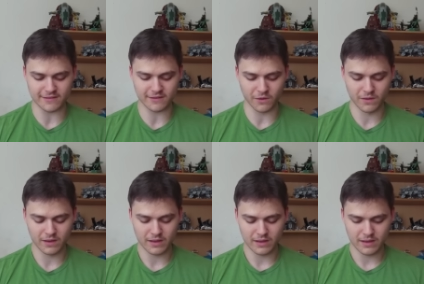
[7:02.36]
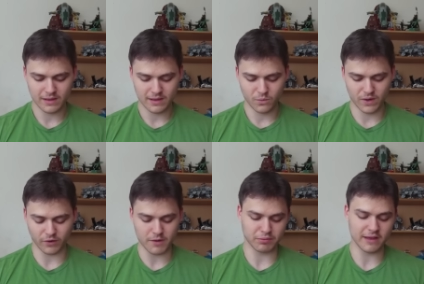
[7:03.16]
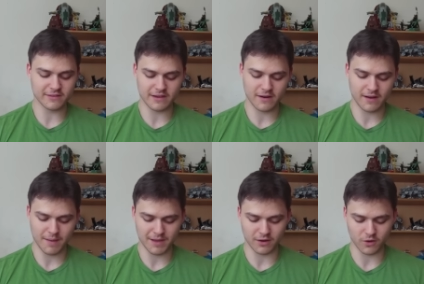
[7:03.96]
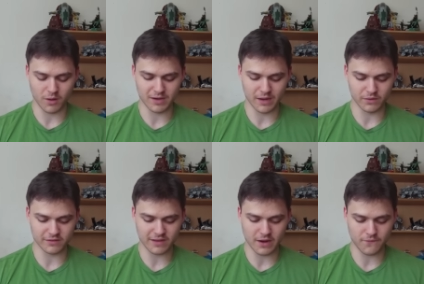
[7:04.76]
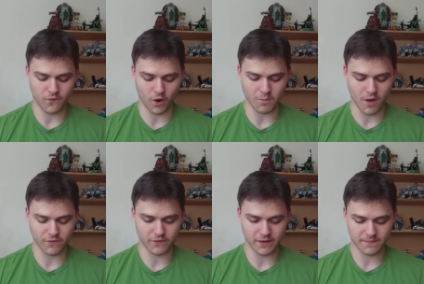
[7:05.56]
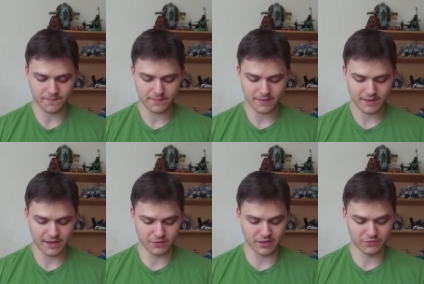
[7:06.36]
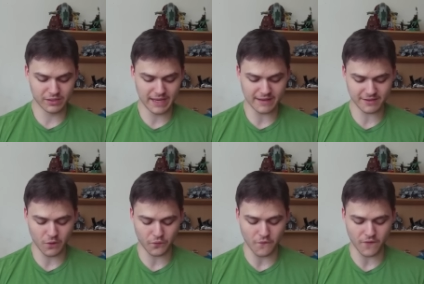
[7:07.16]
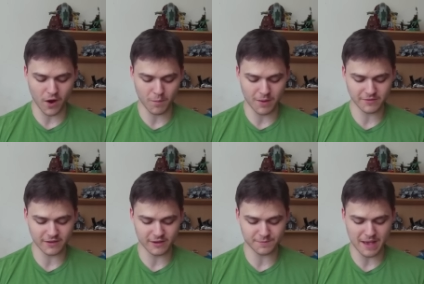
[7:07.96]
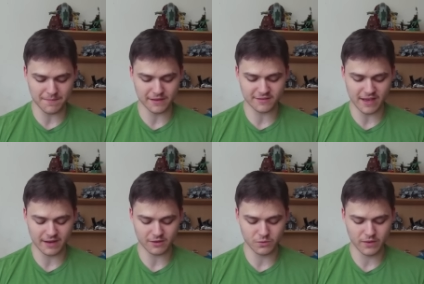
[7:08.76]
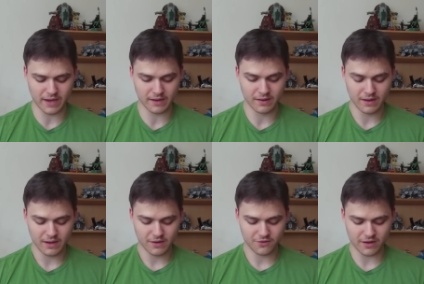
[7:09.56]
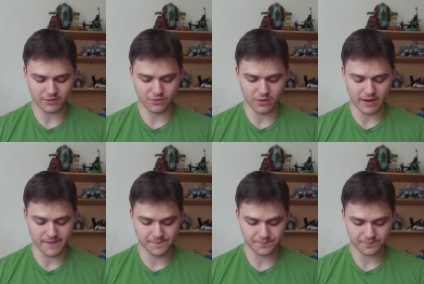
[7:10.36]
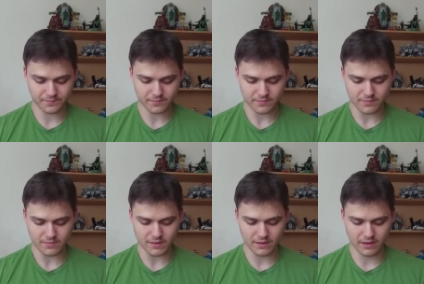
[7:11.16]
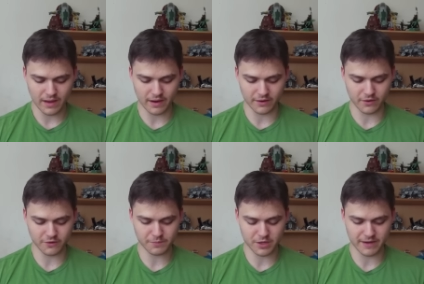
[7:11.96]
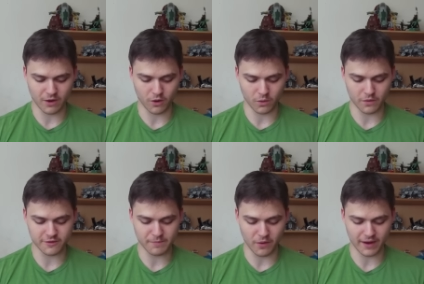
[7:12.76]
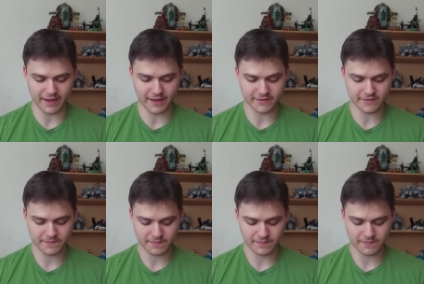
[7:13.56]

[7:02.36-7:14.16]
so whatever he plays there, I mean, our Goblin Hut will just kind of farm off of it. He really has to go for a Fireball. I'm just going to spam this side too then and try to, I don't know, just put him in an awkward spot, I guess.